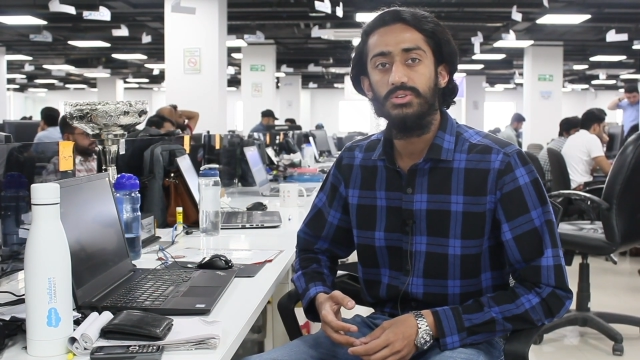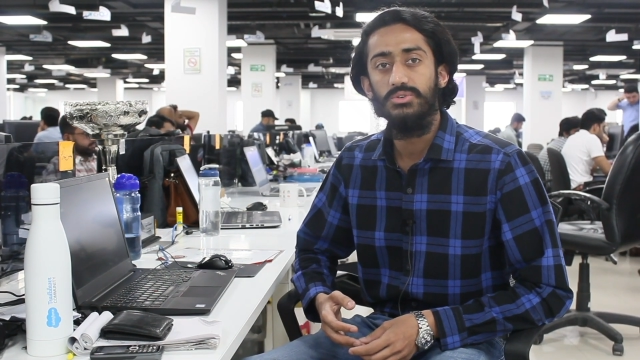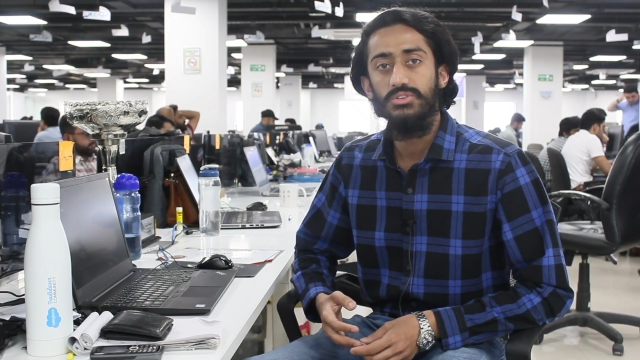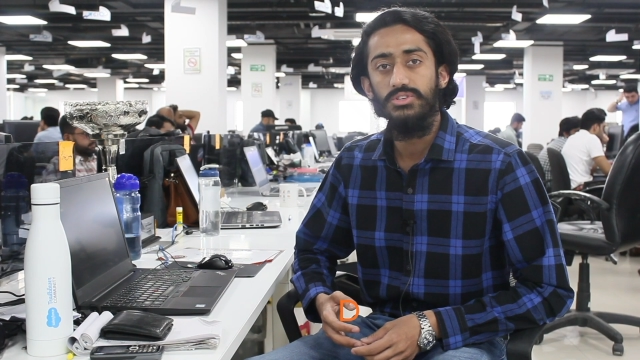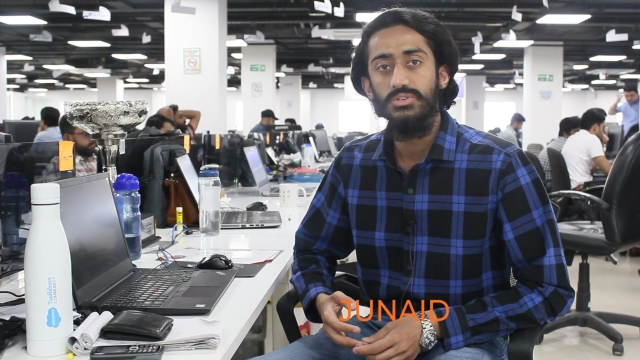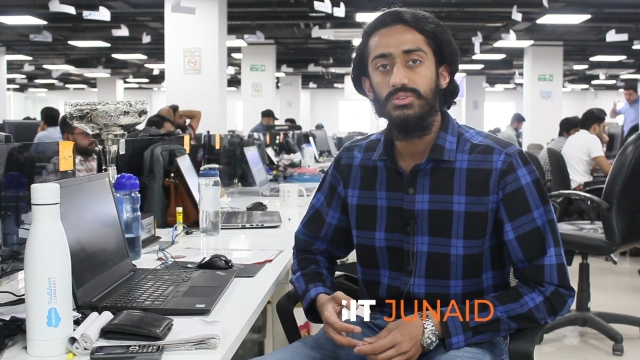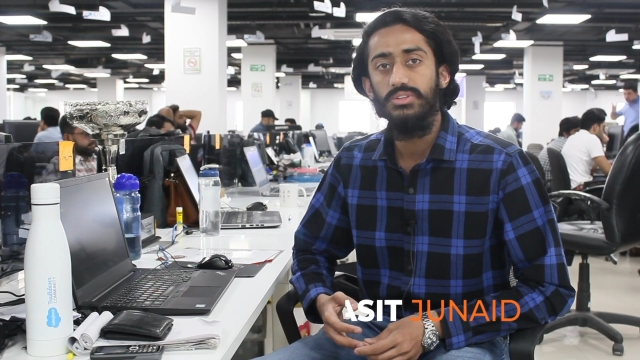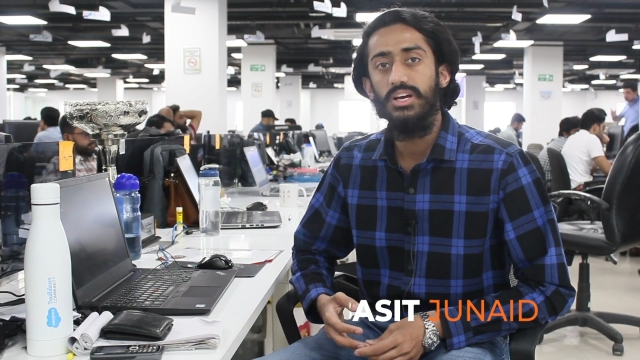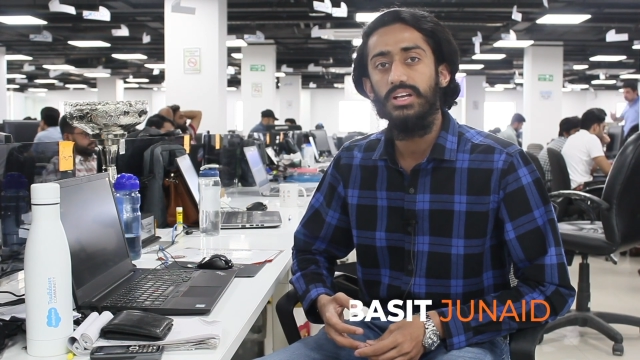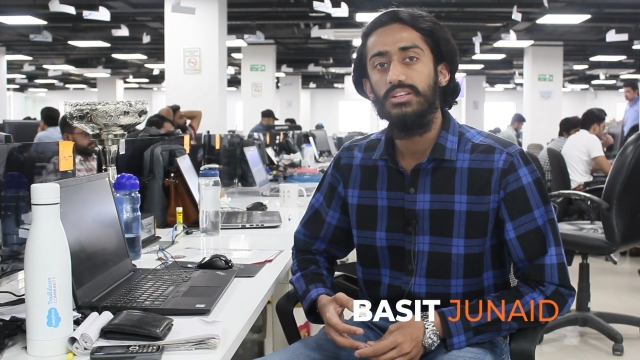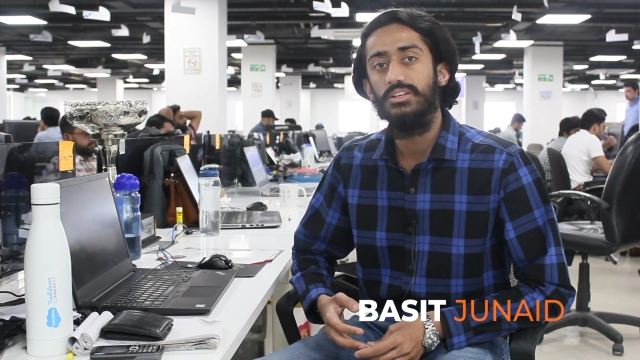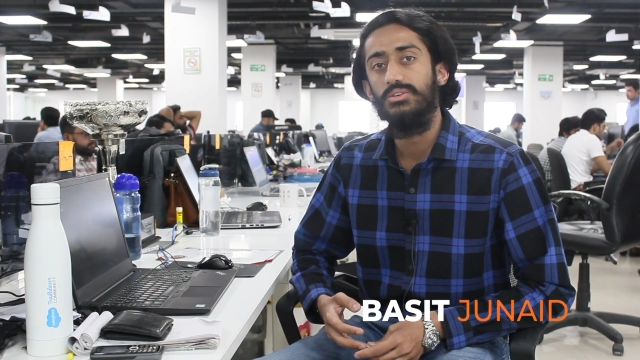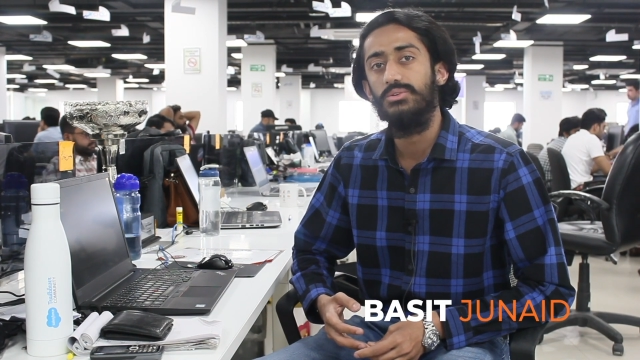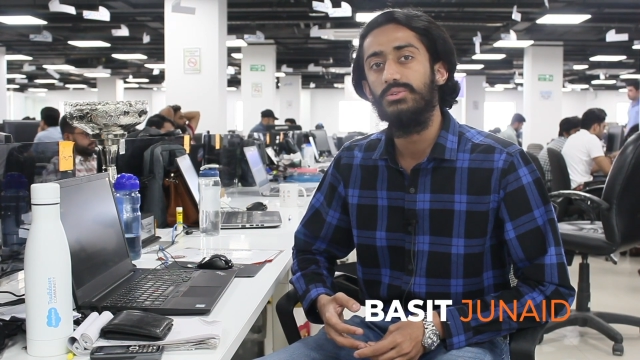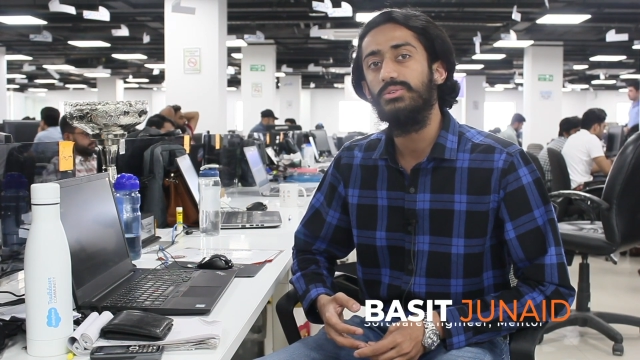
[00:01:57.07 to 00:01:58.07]
were to ensure that
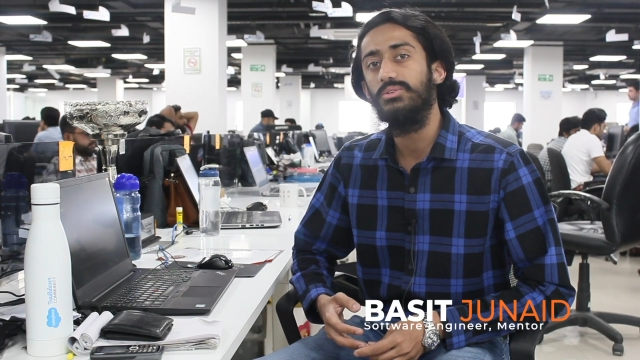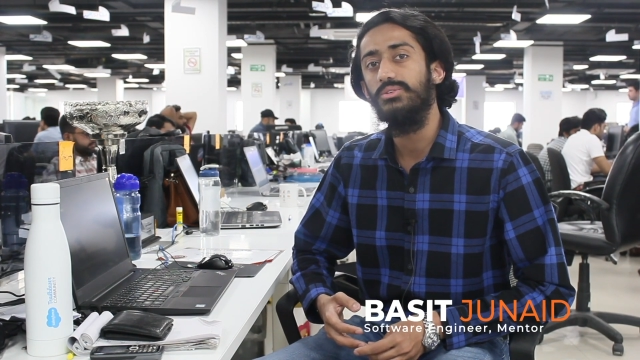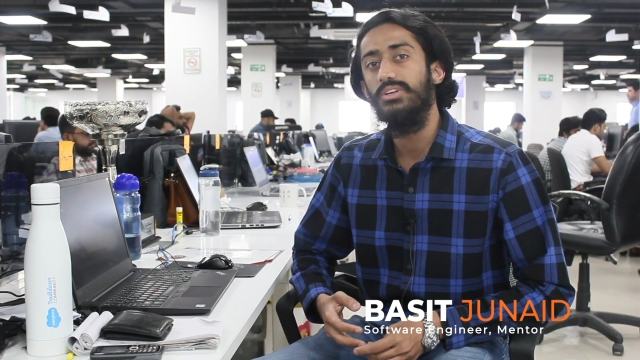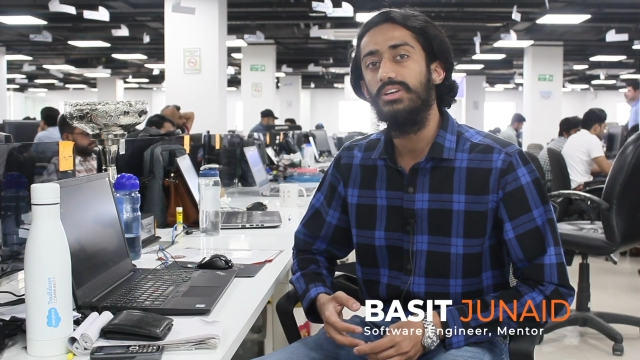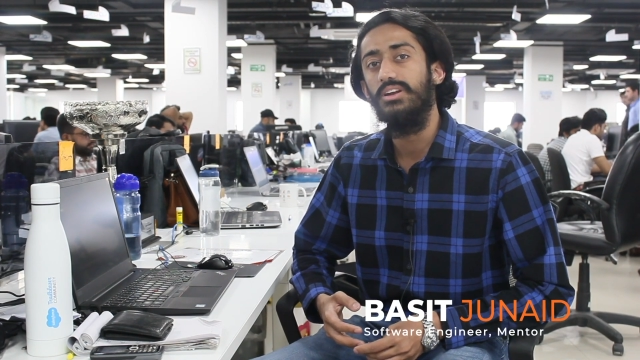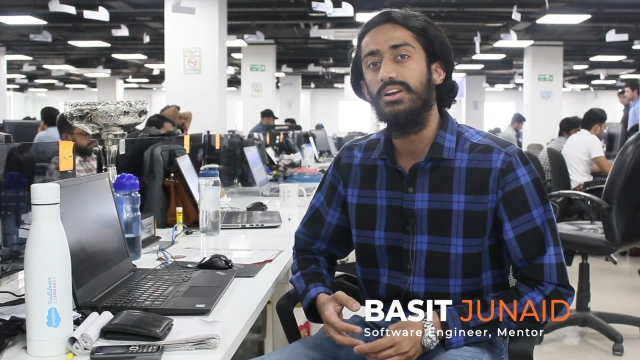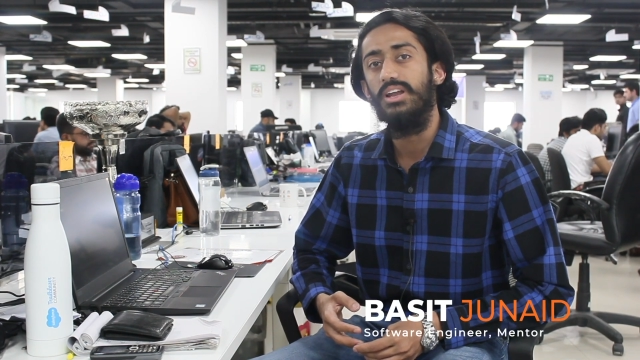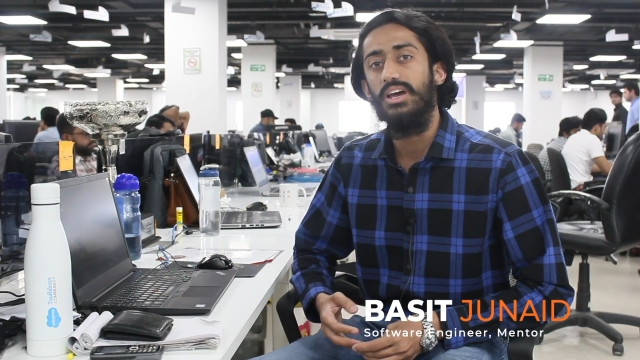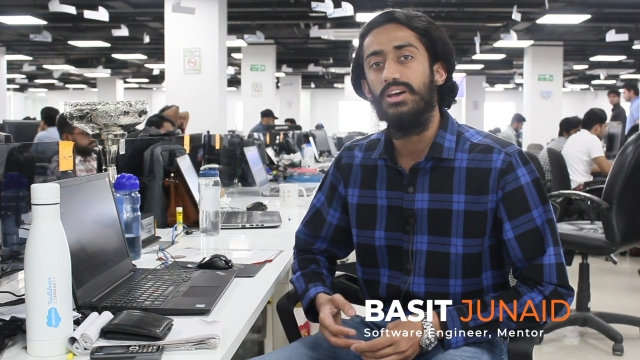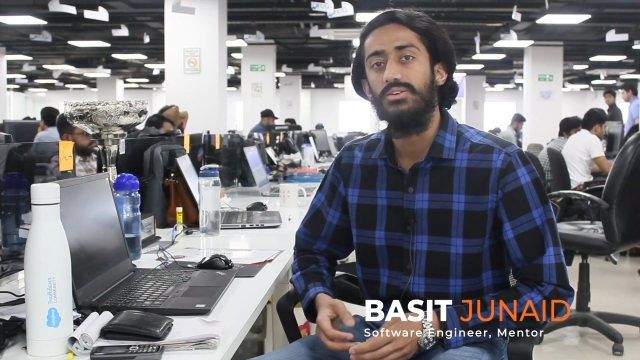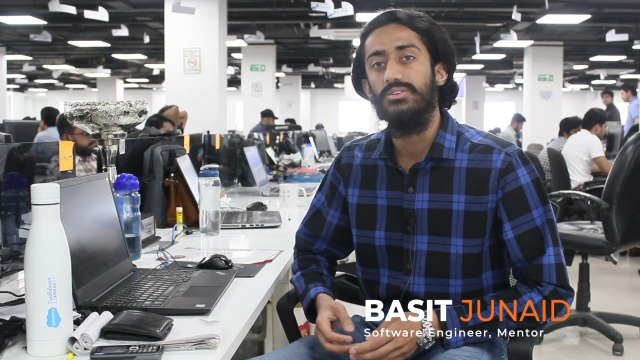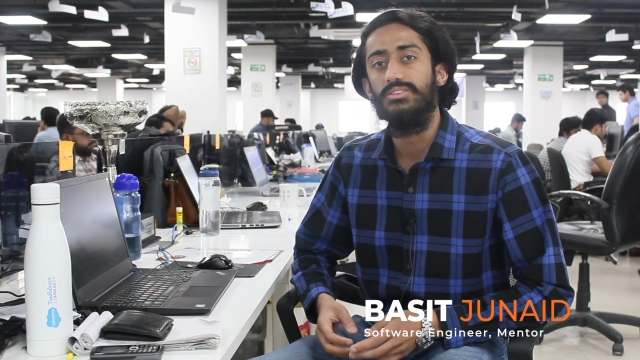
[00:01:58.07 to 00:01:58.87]
they don't only rely